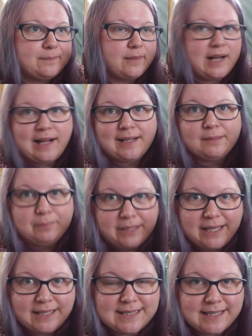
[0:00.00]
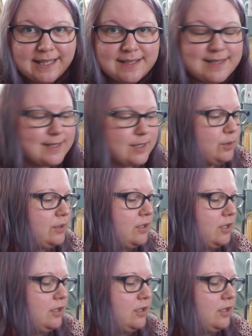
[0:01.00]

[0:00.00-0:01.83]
I'll be getting it soon.